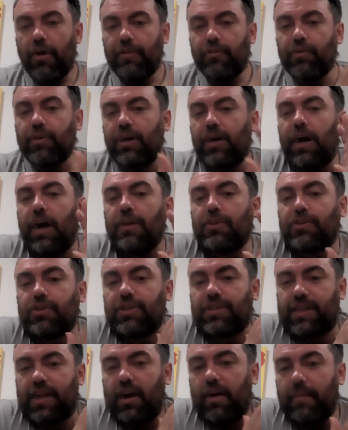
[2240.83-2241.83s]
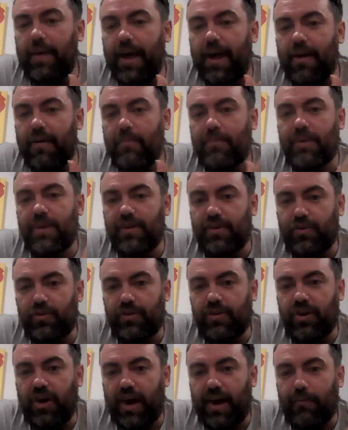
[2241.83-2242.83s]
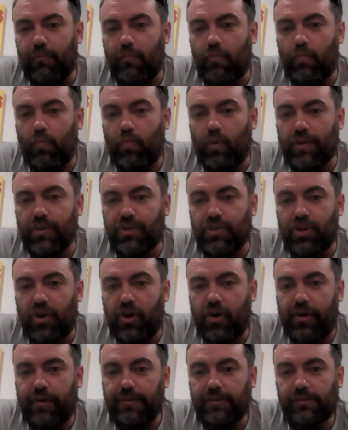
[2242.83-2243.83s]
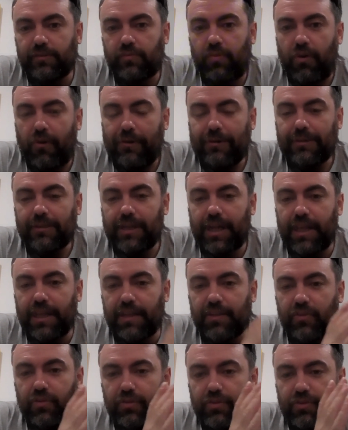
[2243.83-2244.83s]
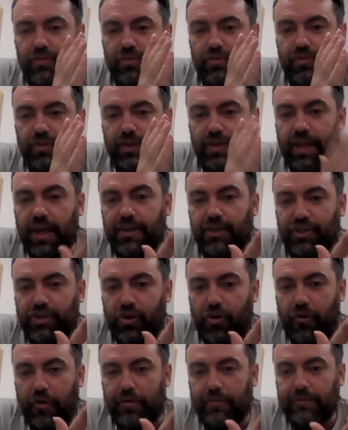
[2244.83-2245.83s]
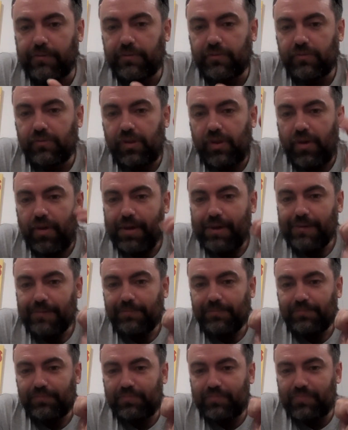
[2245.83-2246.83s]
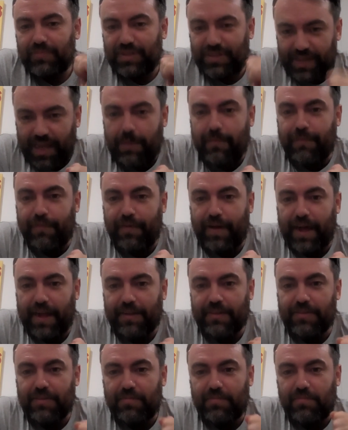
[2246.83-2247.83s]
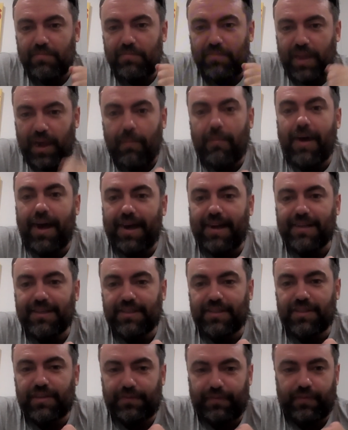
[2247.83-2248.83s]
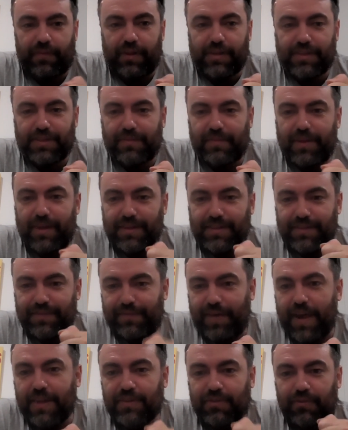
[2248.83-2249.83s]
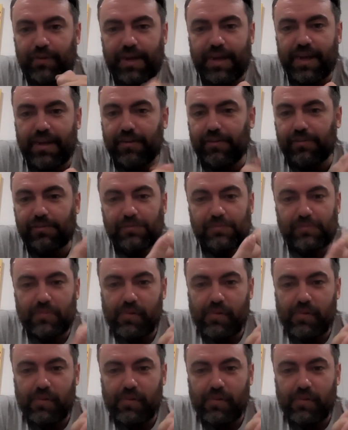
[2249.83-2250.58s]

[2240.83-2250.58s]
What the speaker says: you can't just come out and be a good guy one show and then the next show, same fed, come out as a face or a heel.